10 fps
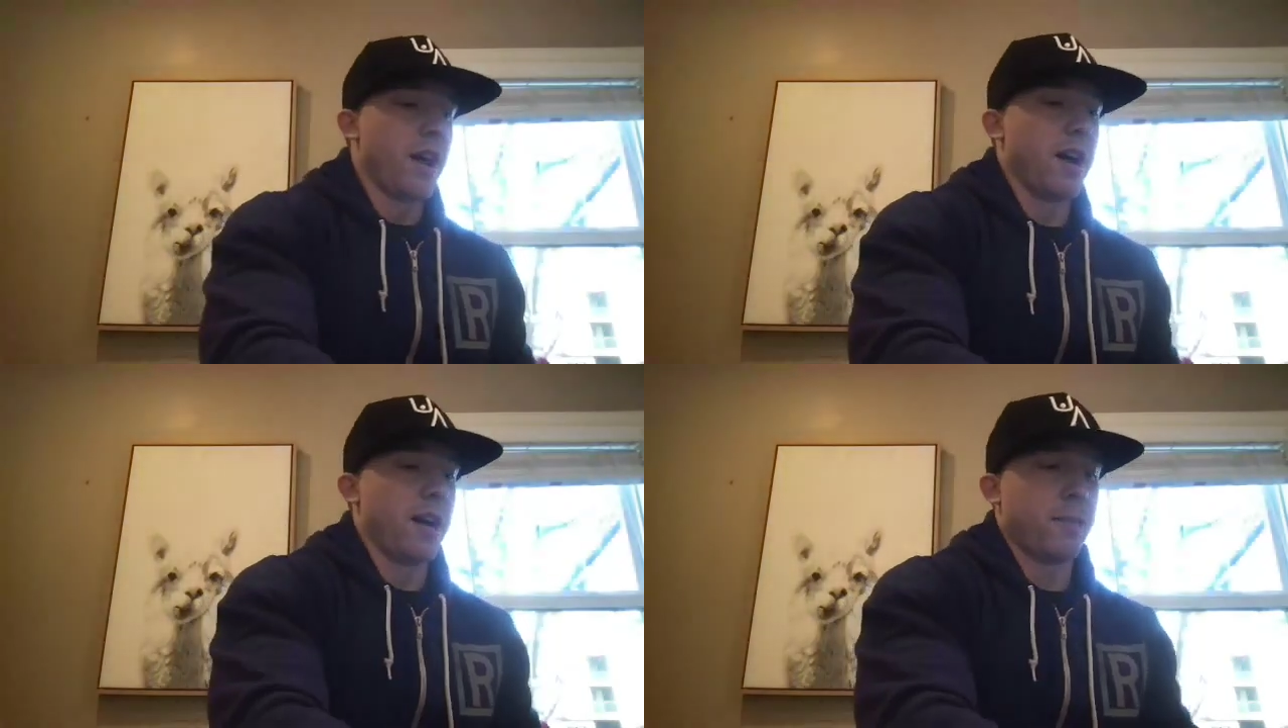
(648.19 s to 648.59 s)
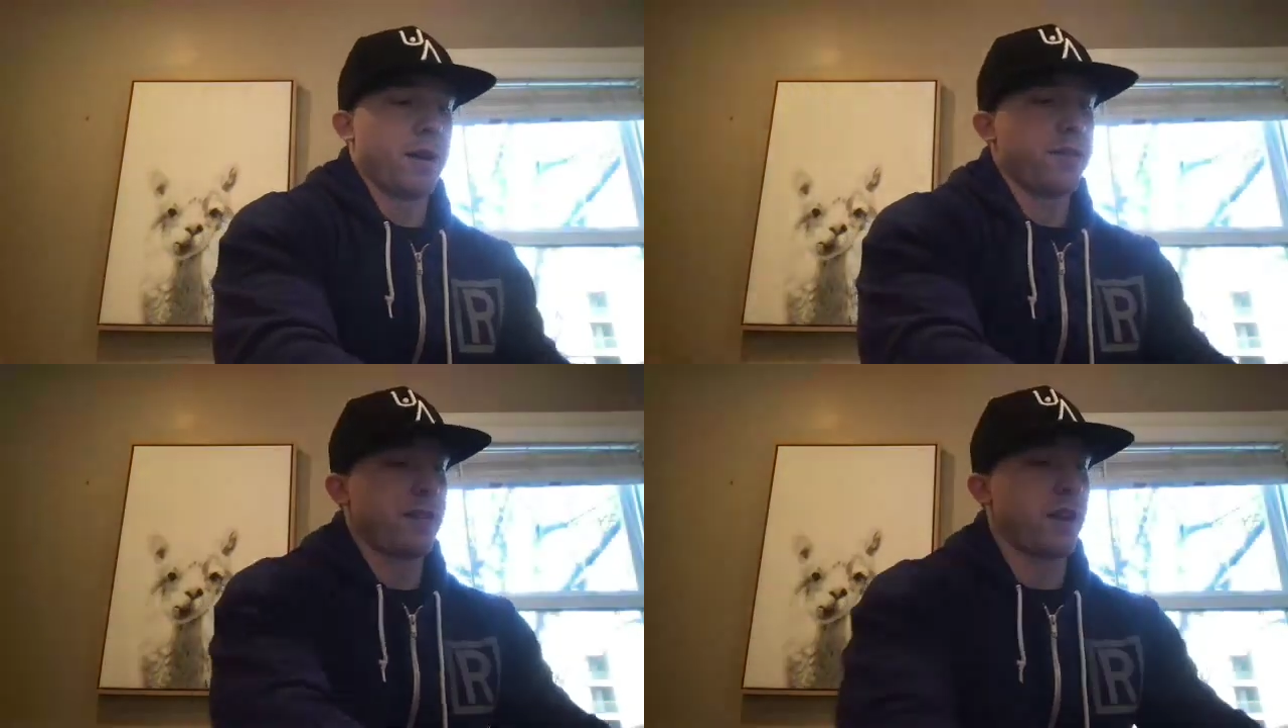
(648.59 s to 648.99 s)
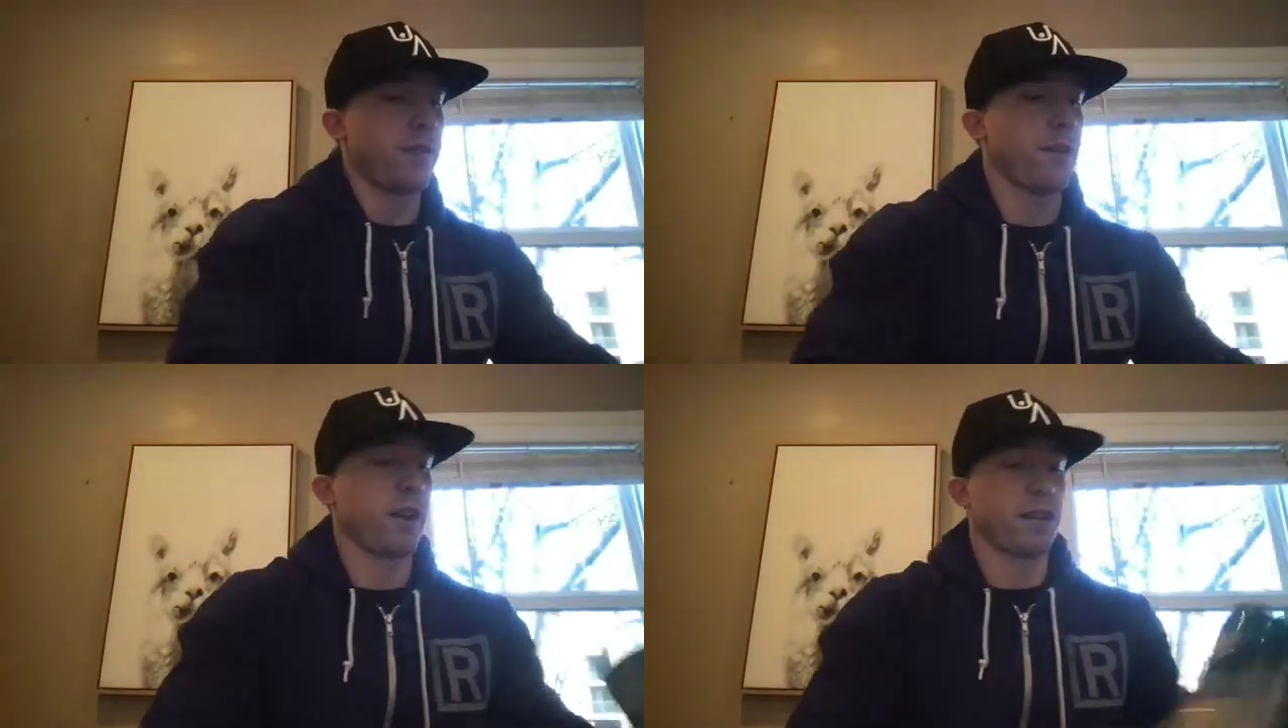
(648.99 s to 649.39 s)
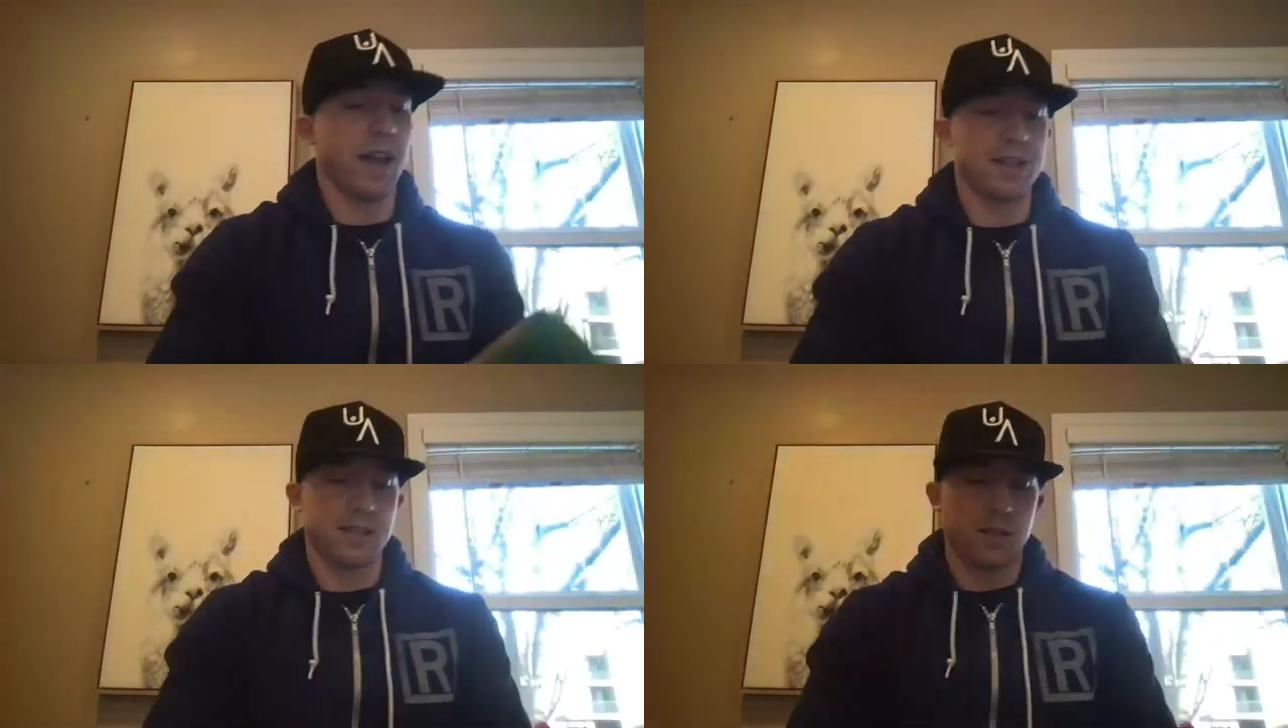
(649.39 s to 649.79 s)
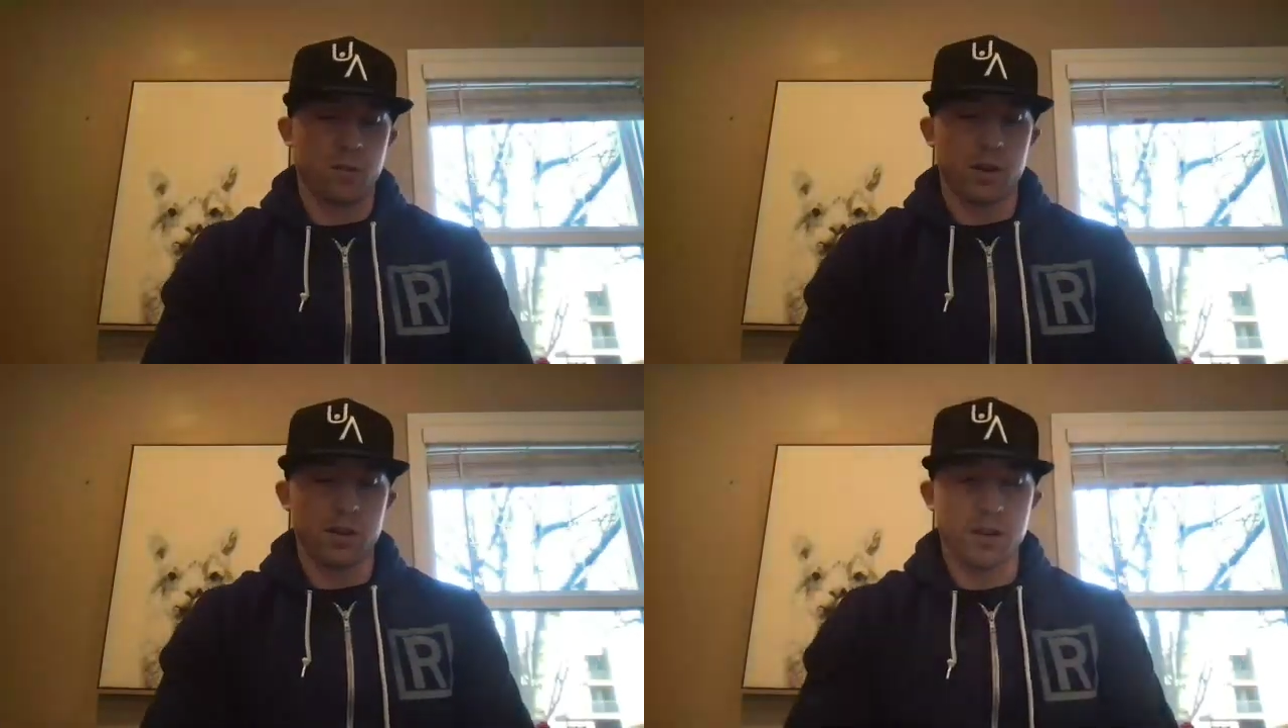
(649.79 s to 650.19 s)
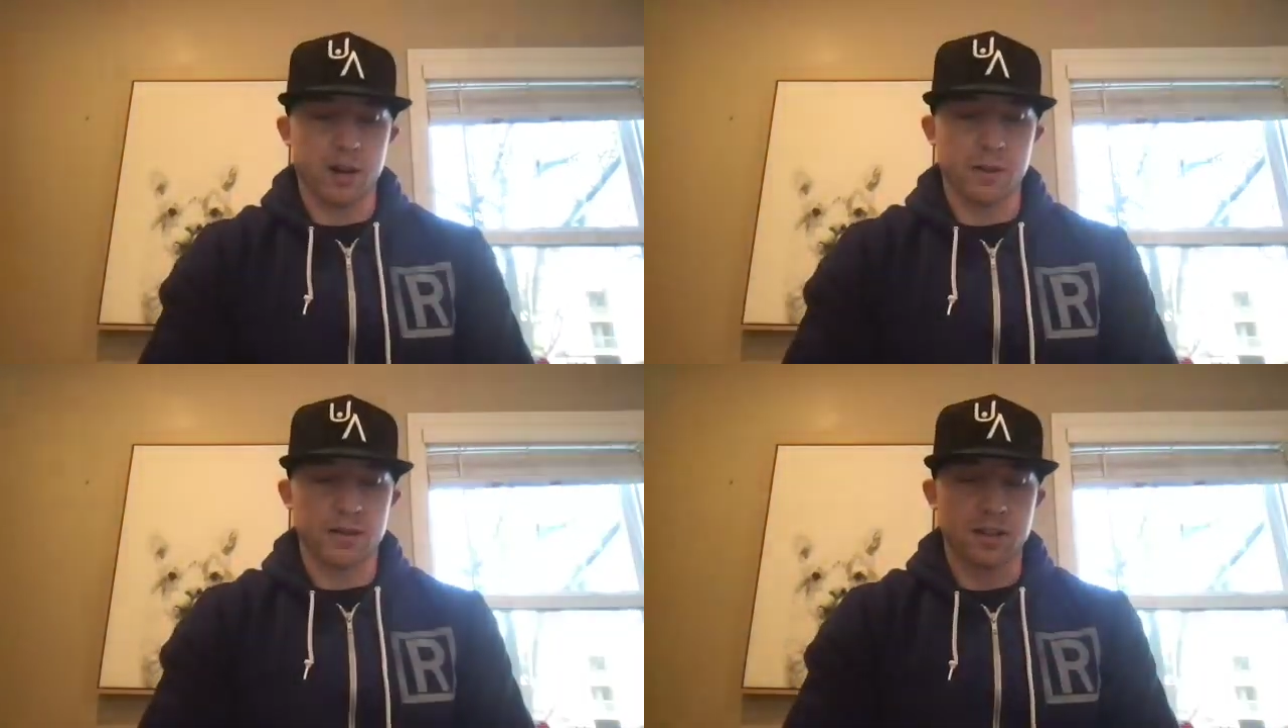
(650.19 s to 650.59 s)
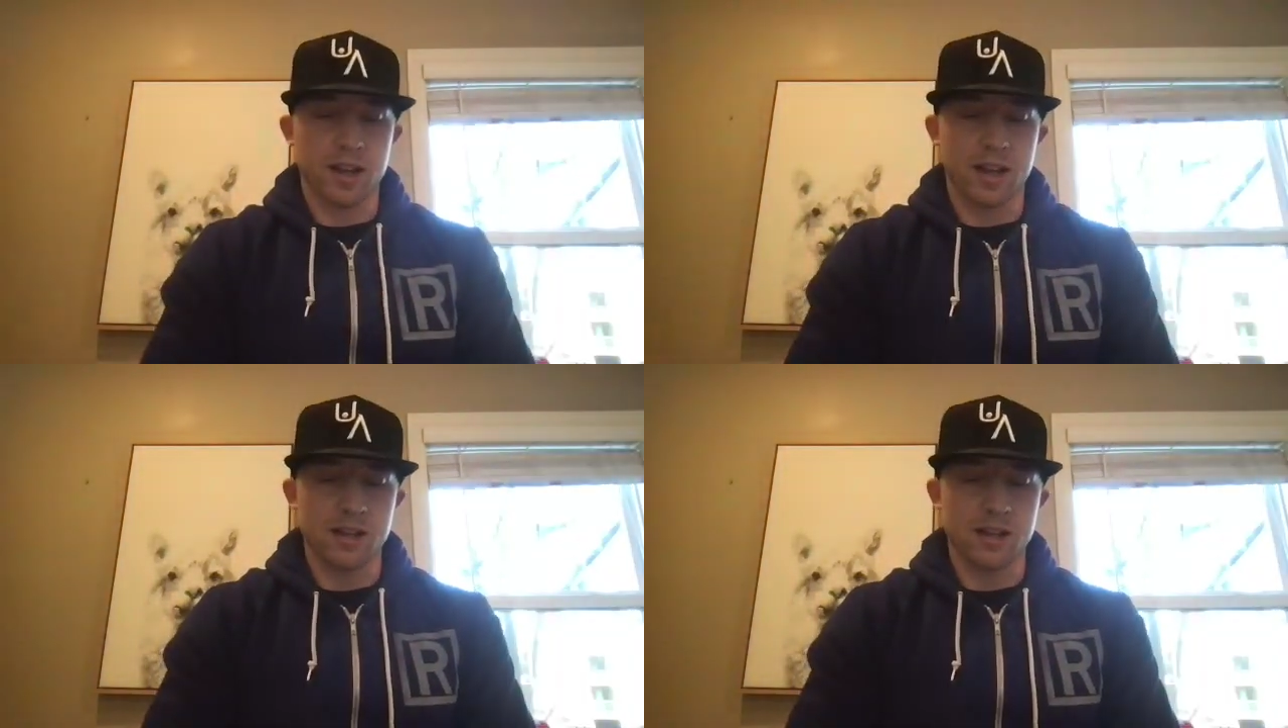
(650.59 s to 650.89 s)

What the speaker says: Then our very last thing that we're going to talk about today